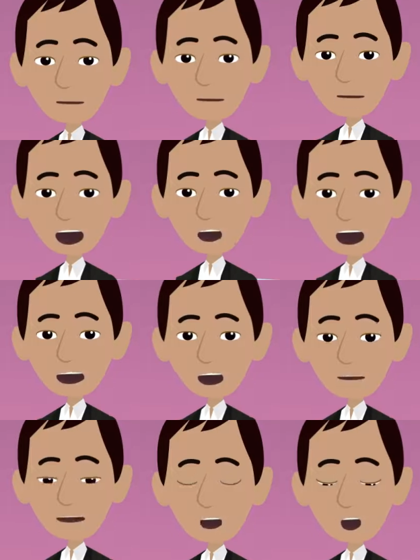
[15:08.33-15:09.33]
There are
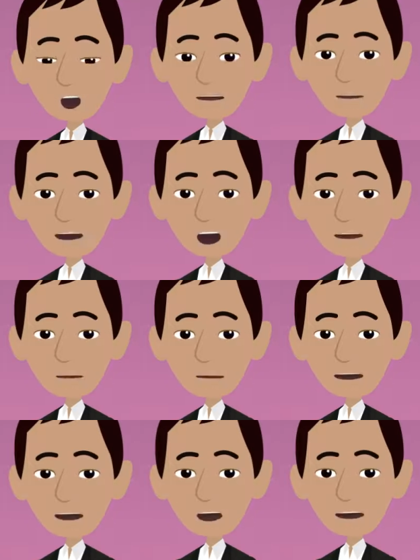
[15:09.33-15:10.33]
many truths
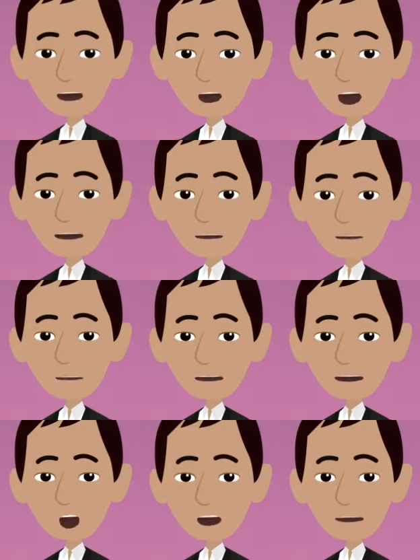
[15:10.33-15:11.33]
and many ways, and
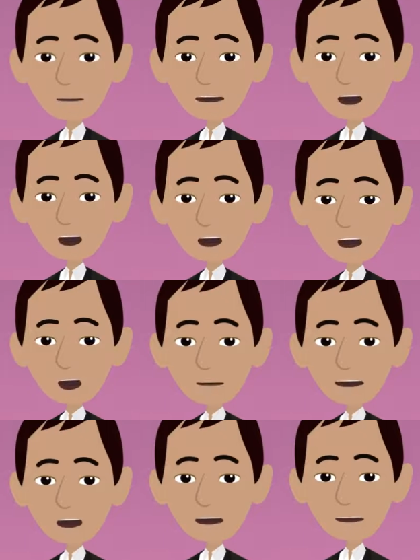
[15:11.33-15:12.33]
there is truly not
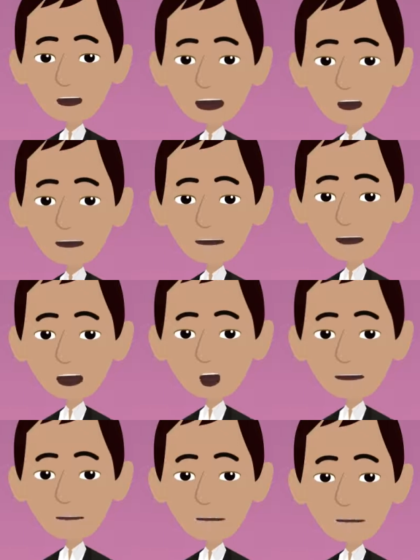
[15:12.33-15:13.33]
any one
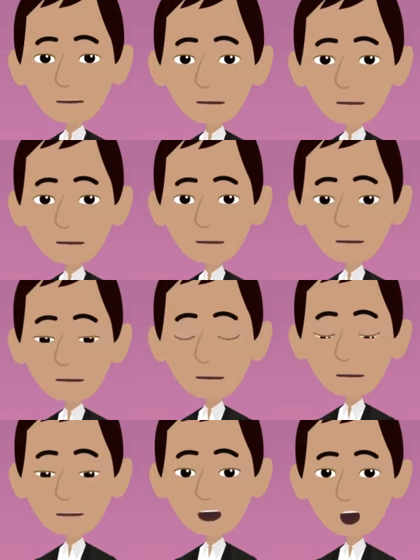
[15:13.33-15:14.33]
way
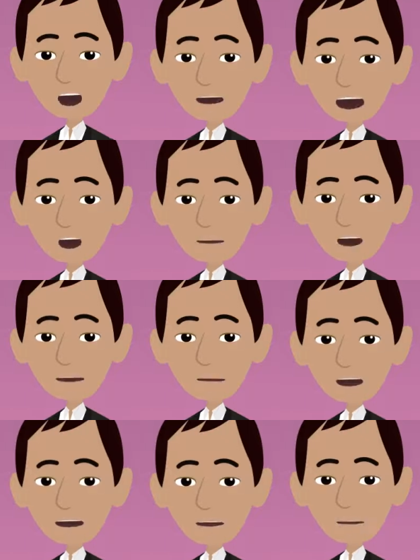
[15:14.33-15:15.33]
to realize your
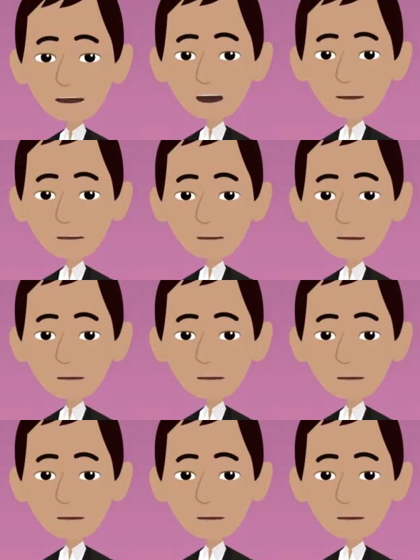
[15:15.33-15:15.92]
spirituality.